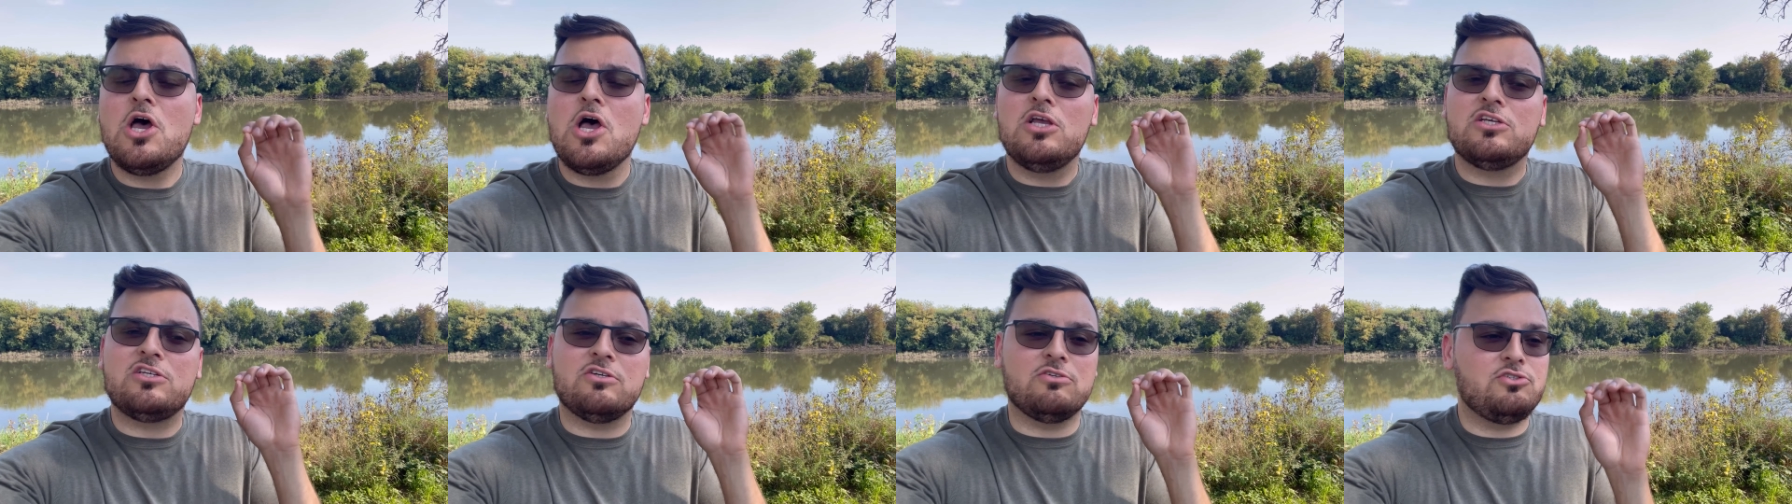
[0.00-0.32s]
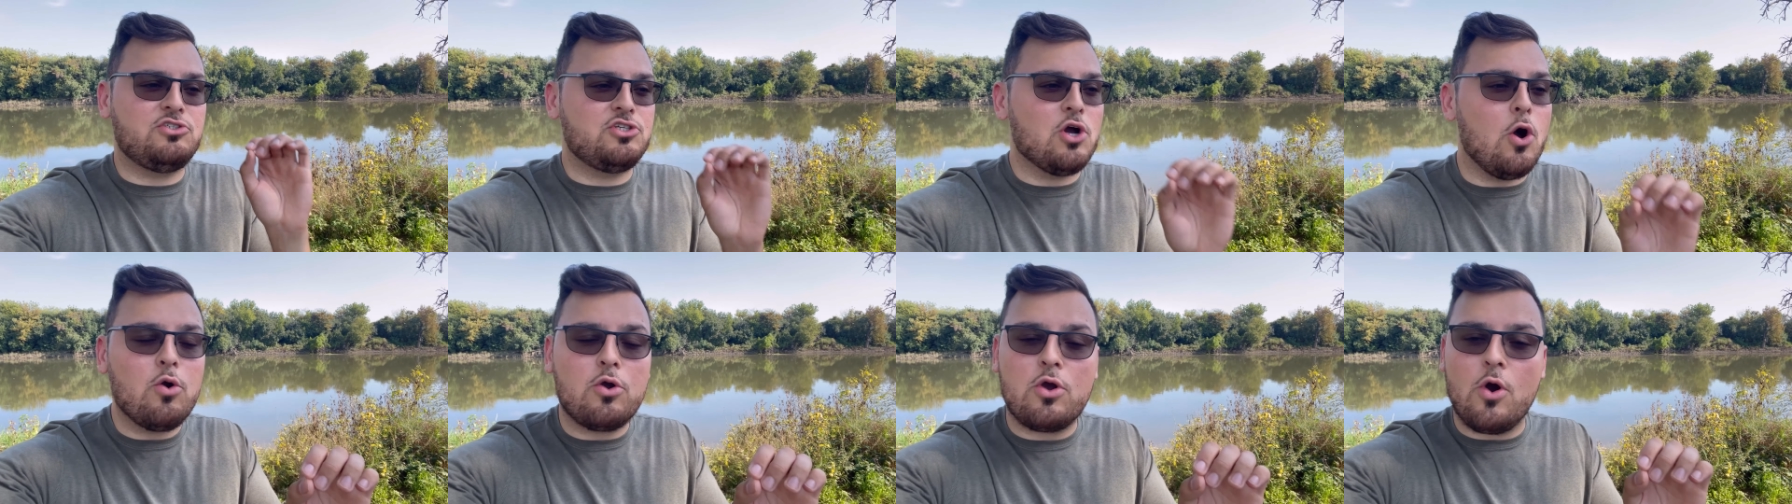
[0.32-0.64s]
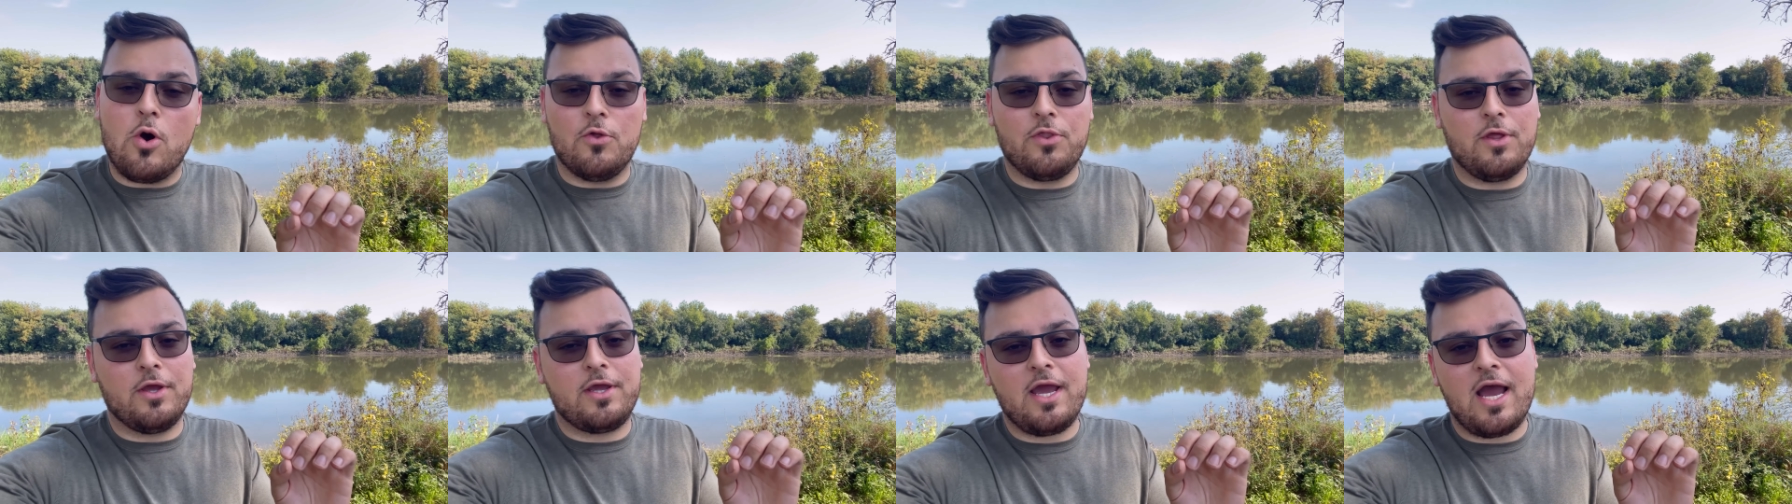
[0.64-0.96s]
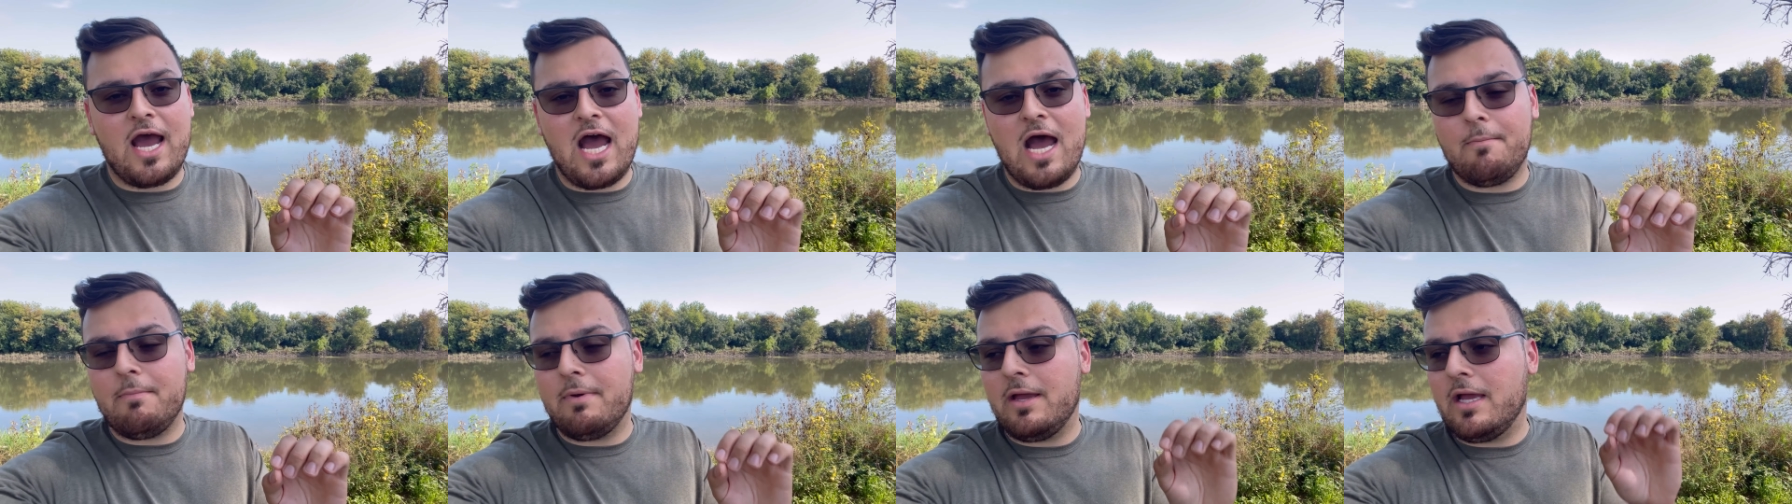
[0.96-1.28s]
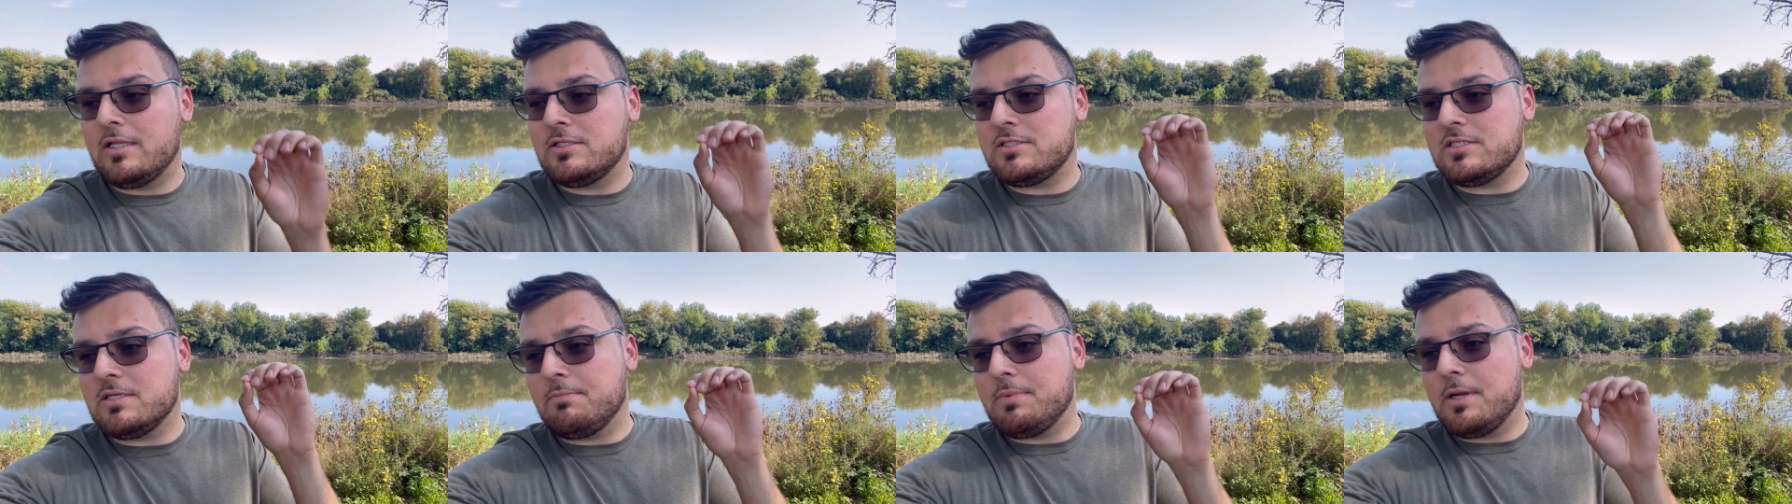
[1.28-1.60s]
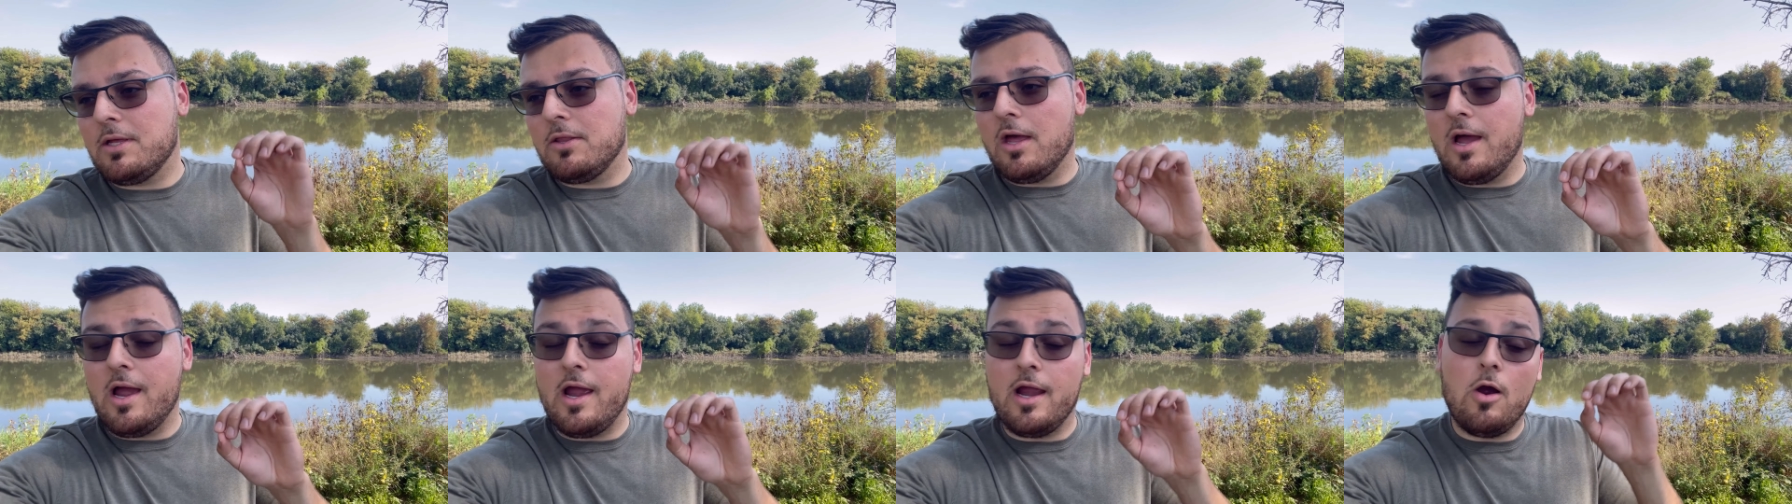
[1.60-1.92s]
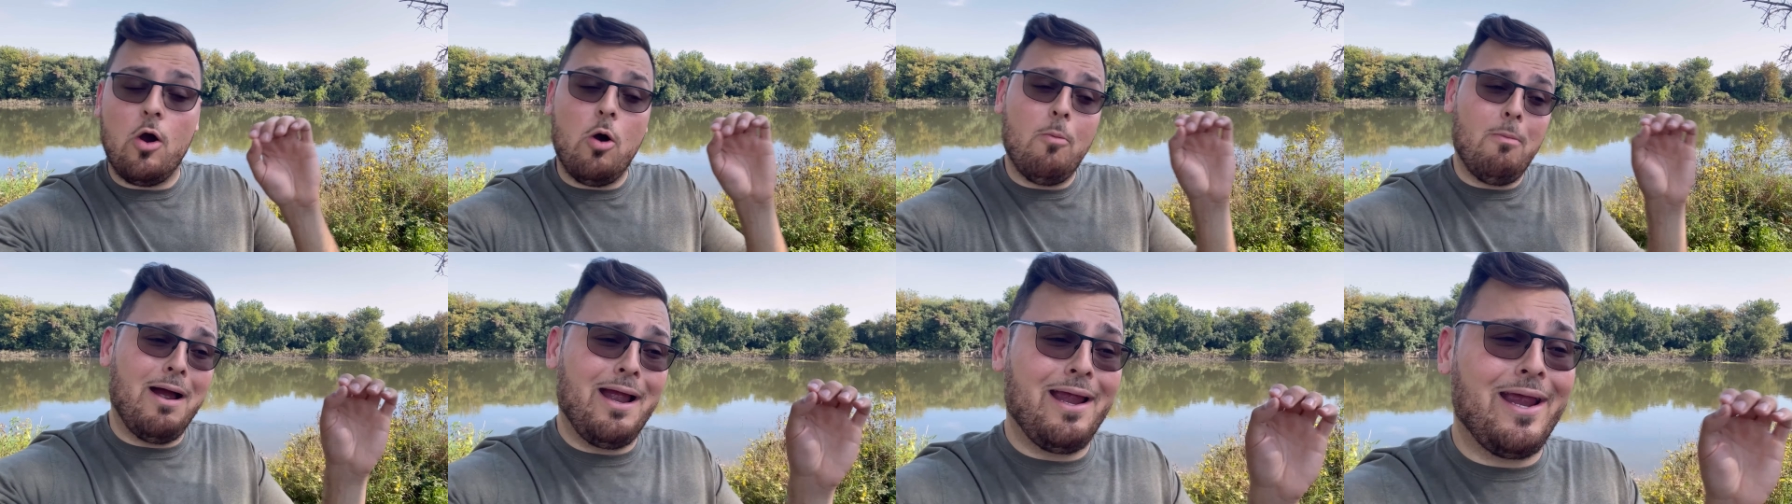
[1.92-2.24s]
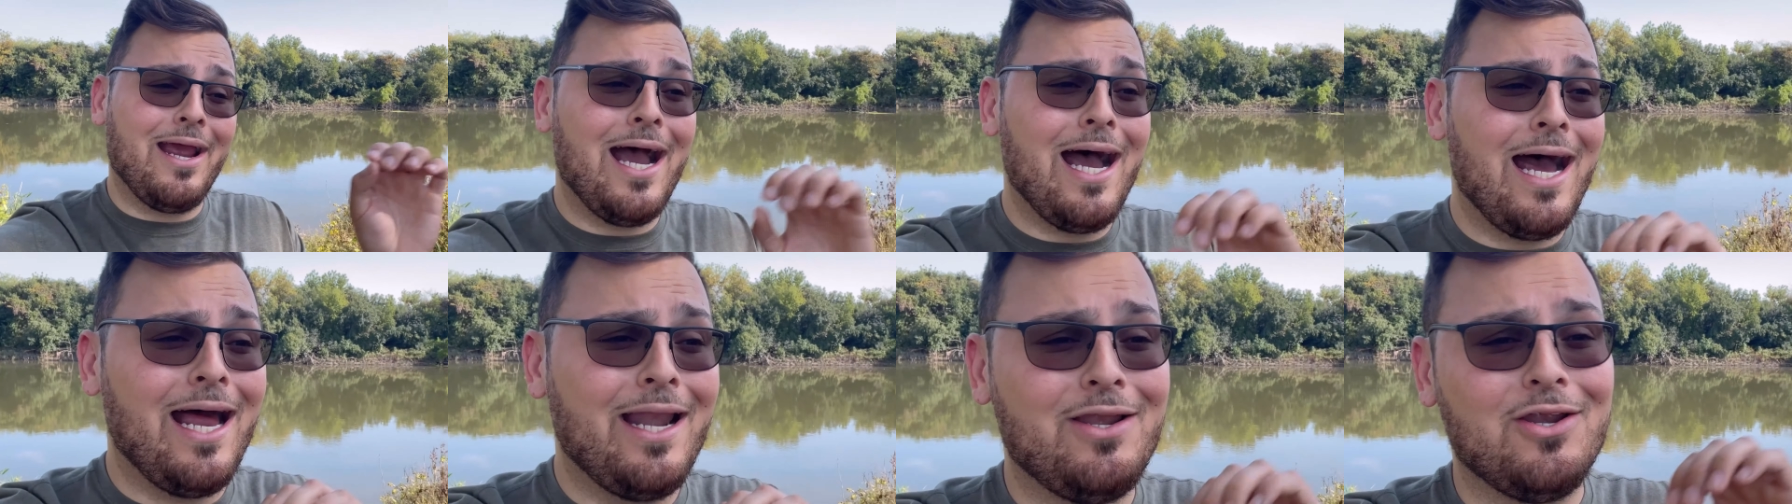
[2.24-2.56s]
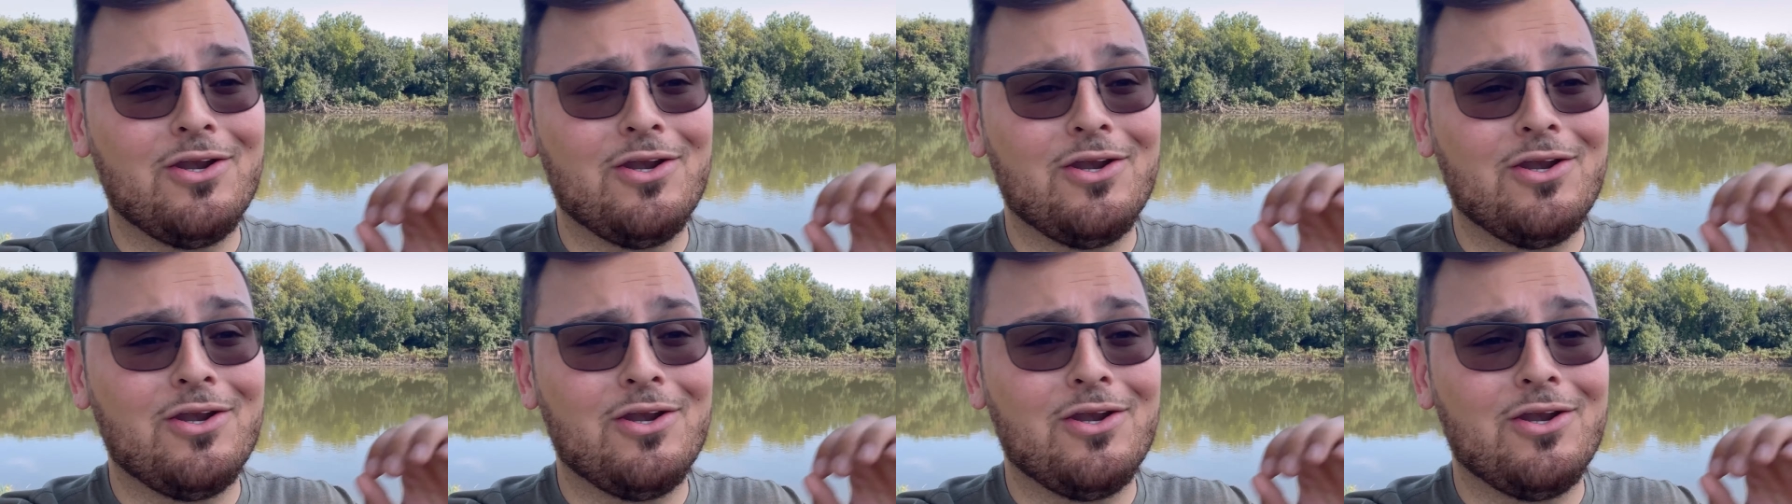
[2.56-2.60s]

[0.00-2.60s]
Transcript: So don't go in the comments and be like, oh my God,